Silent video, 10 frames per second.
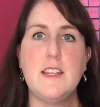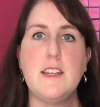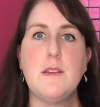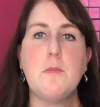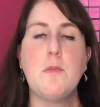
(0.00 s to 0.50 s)

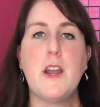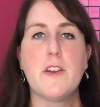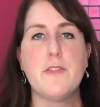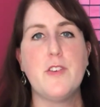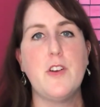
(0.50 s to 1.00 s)
the
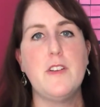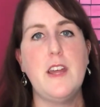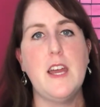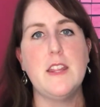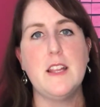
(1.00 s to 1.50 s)
microphone
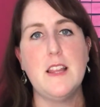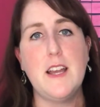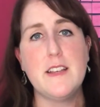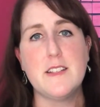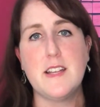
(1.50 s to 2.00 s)
and the
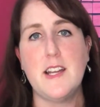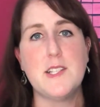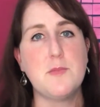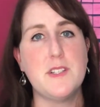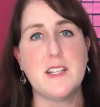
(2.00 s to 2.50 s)
light
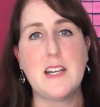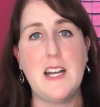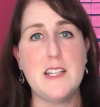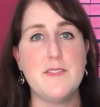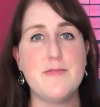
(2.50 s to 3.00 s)
attachment are
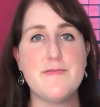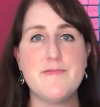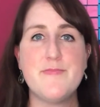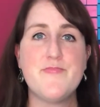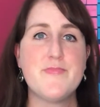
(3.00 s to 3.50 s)
kind of
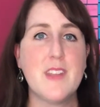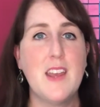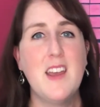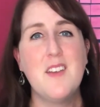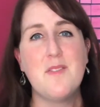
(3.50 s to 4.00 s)

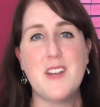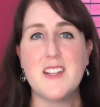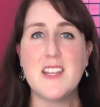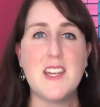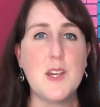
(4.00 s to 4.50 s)

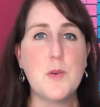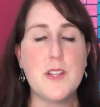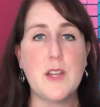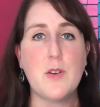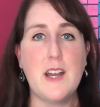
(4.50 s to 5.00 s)
fairly
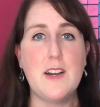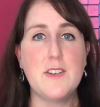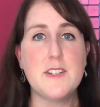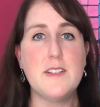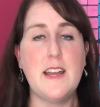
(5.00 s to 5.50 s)
equally
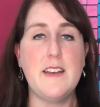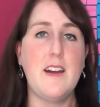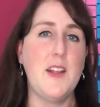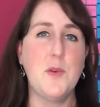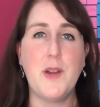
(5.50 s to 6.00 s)
crowded, and
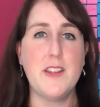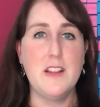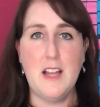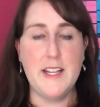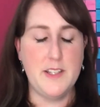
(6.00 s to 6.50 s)
either way the
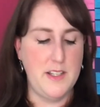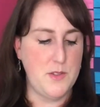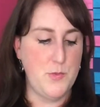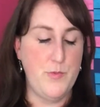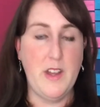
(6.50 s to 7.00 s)
light is
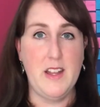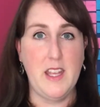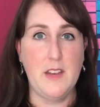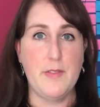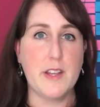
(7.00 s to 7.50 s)
fairly
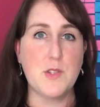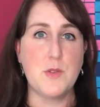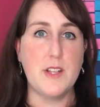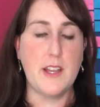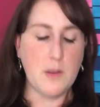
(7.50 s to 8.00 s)

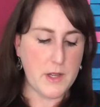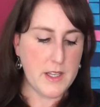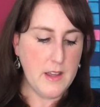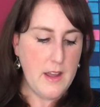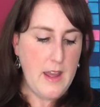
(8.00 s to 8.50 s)
ineffectual
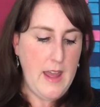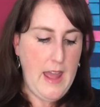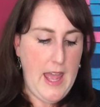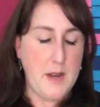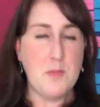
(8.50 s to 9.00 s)
anyway.
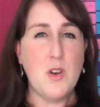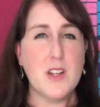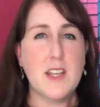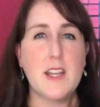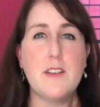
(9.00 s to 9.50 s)
And I'm
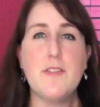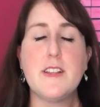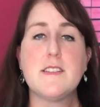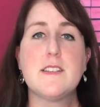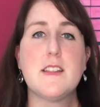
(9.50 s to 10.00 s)
not
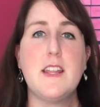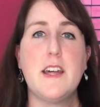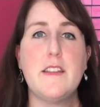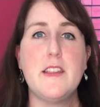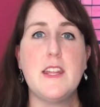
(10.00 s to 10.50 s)
convinced
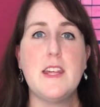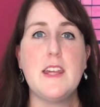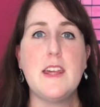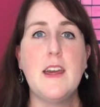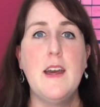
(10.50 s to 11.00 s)
that
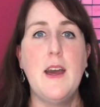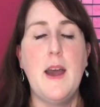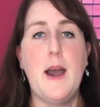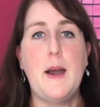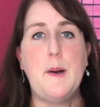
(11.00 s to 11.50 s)
the
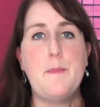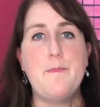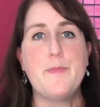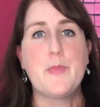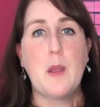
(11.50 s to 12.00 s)

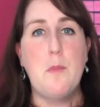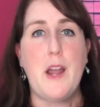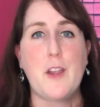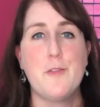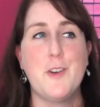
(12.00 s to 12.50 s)

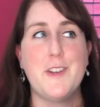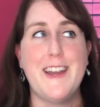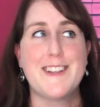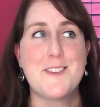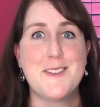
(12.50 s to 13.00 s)
microphone
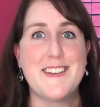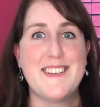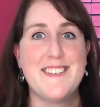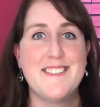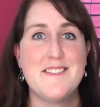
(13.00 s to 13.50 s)
actually